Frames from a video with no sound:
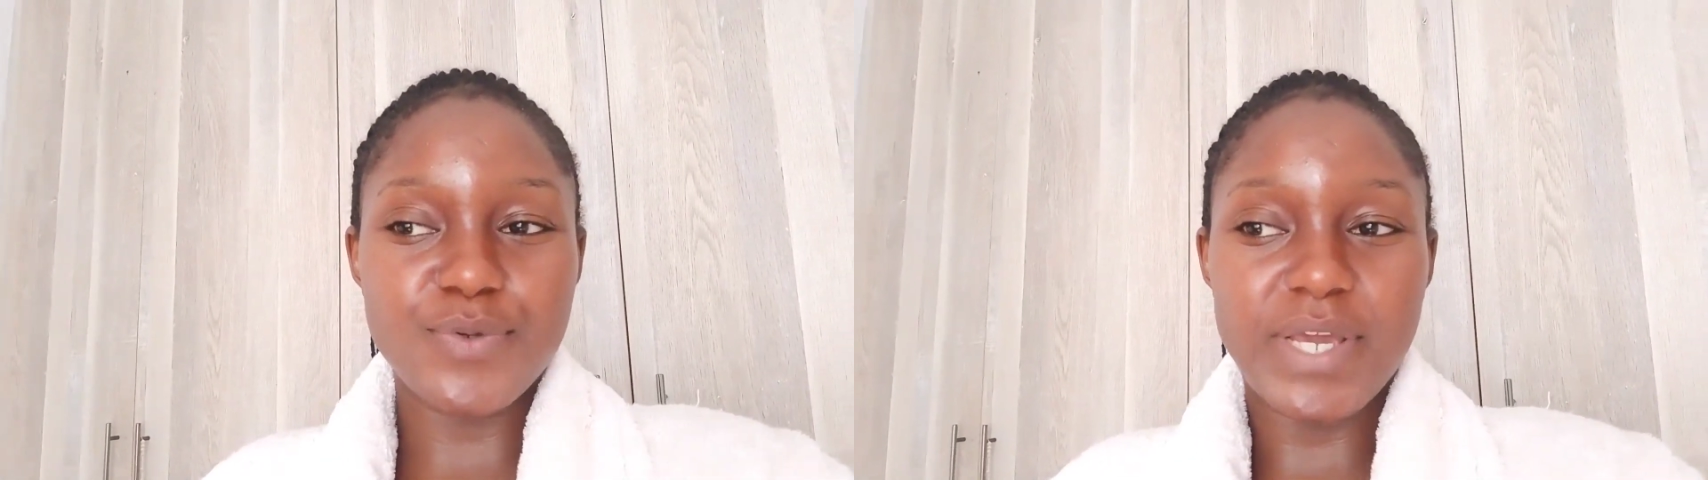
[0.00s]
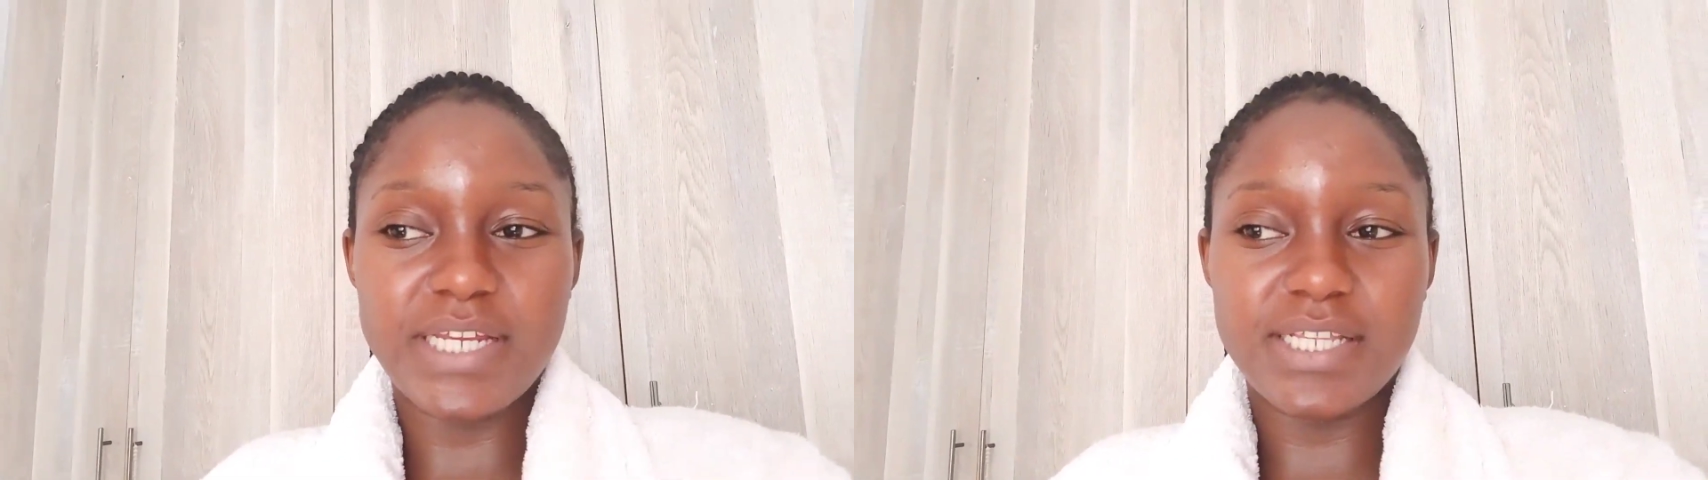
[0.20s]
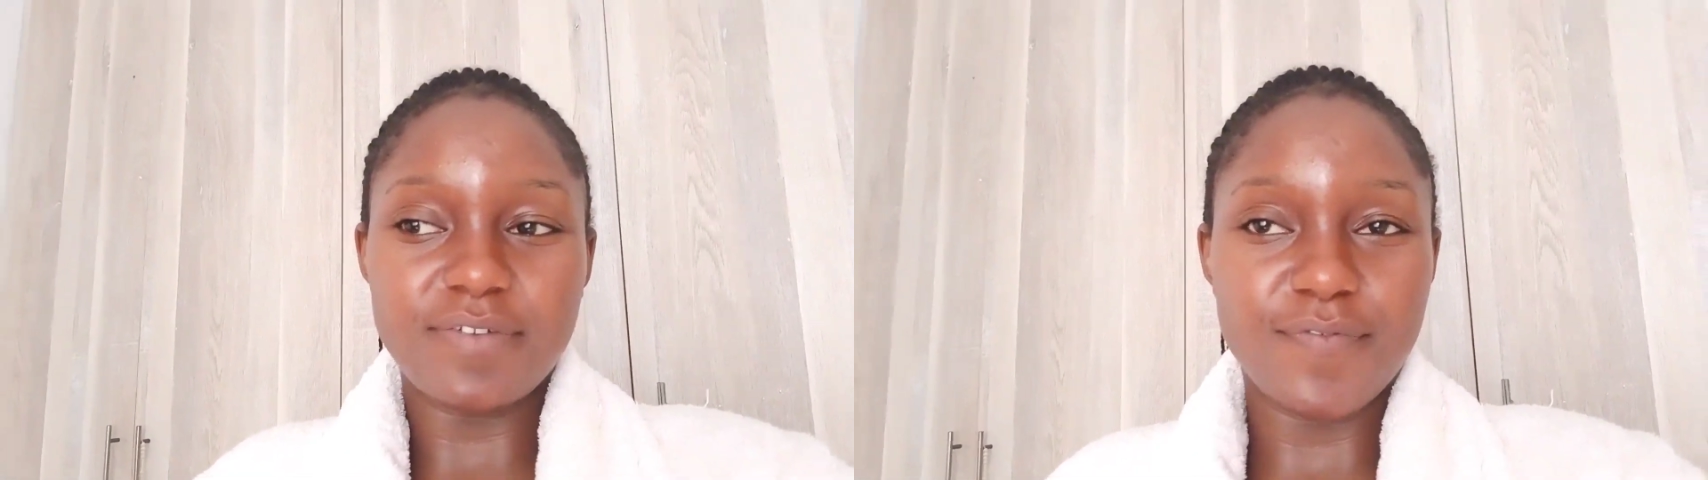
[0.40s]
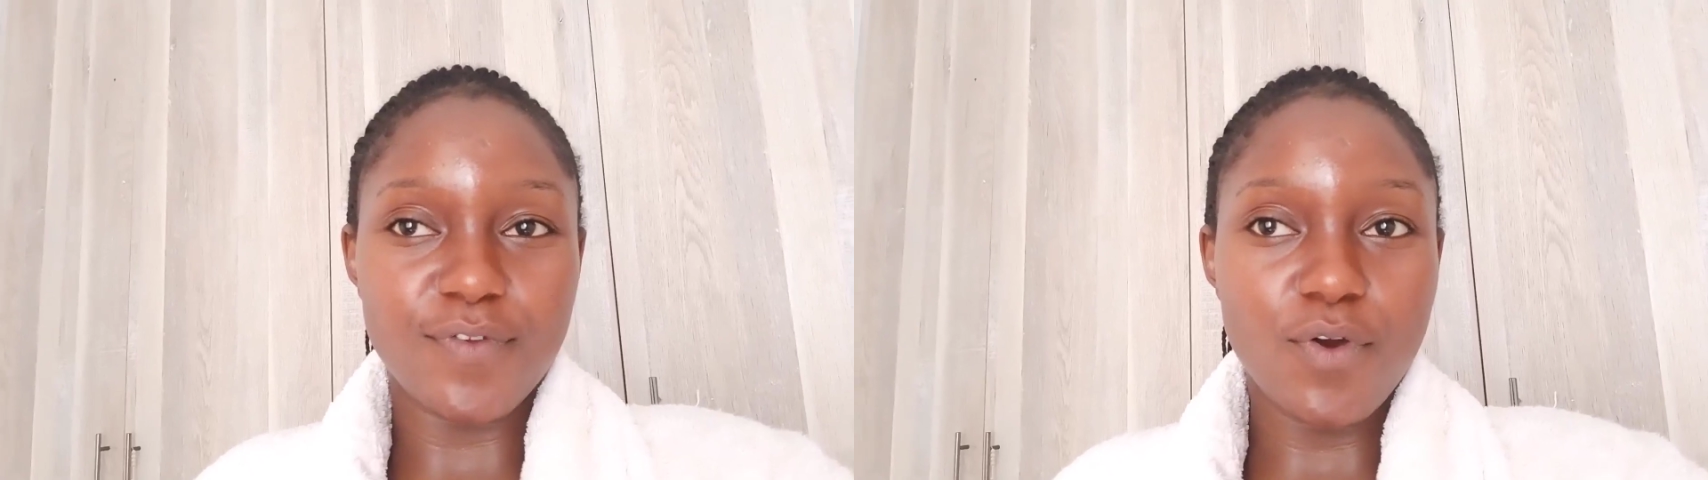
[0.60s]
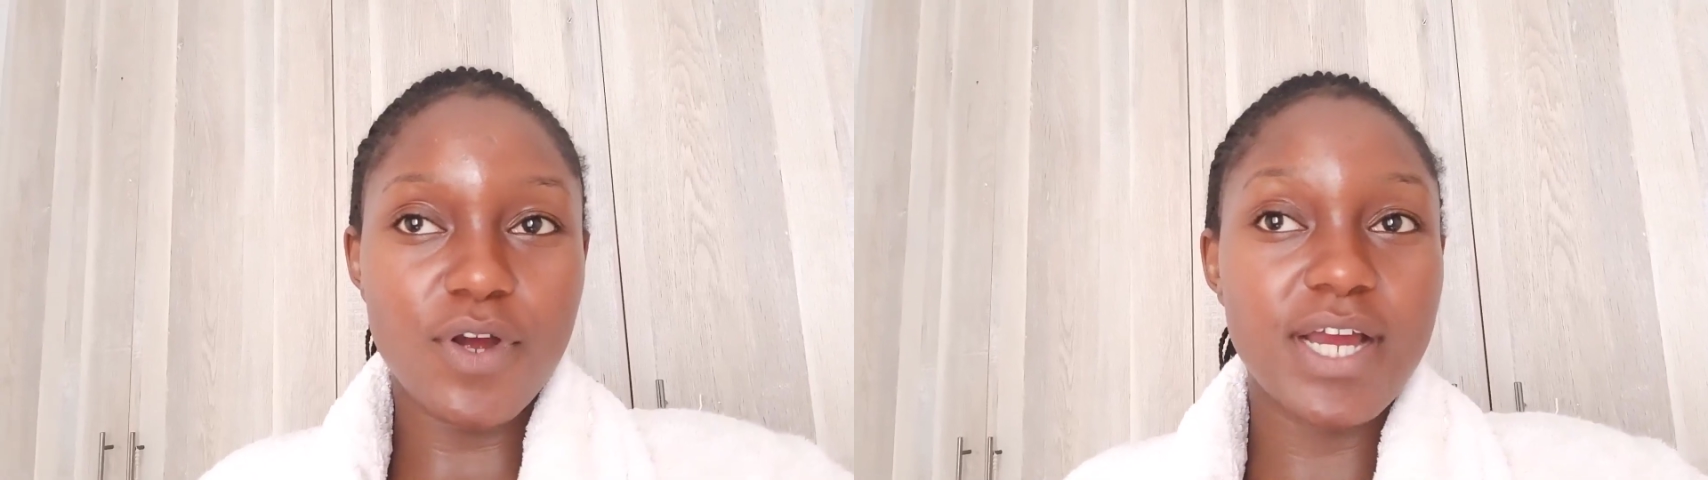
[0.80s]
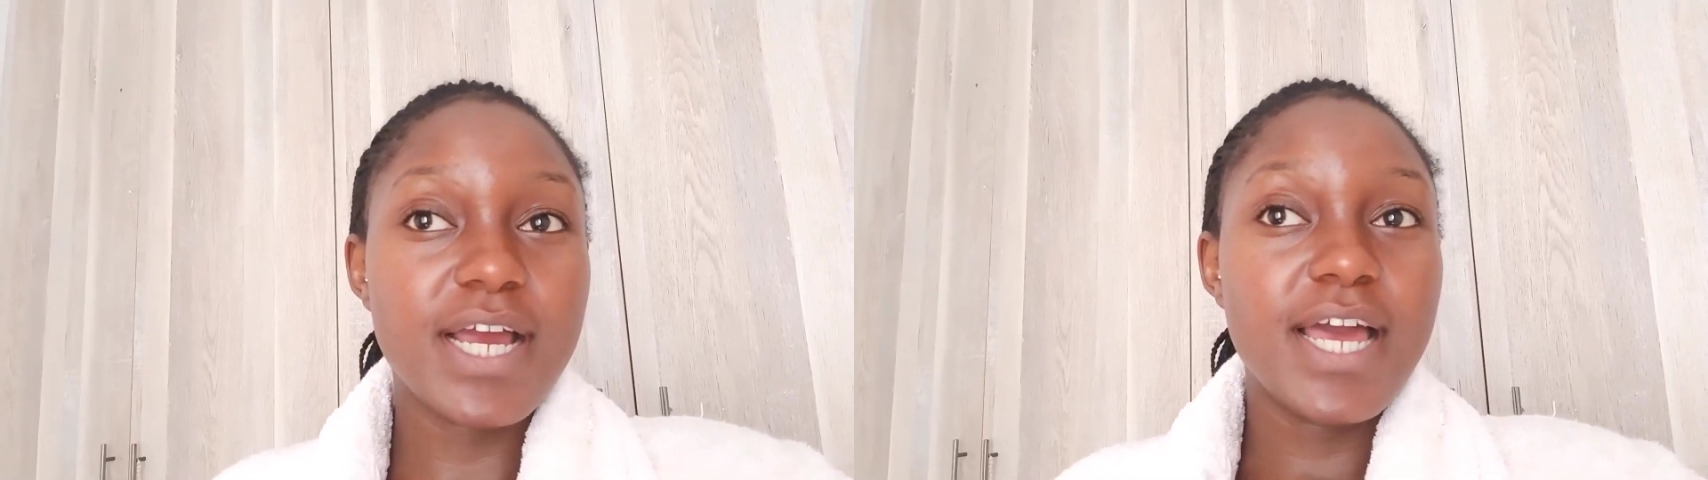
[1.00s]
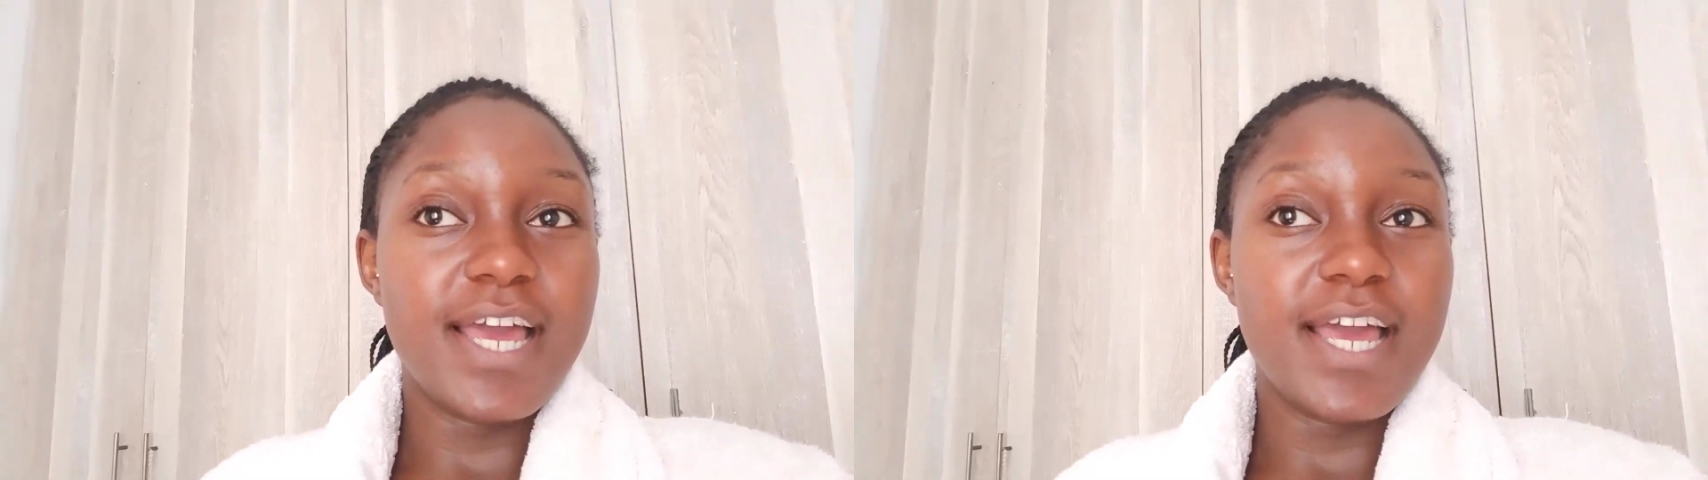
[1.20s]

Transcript: to edit the vlog.